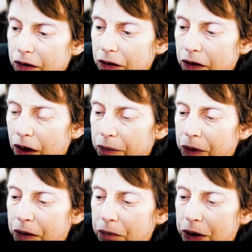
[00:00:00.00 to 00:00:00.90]
typed
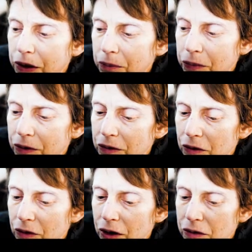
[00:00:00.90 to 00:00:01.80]
npm
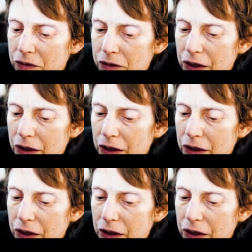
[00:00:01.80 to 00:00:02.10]
start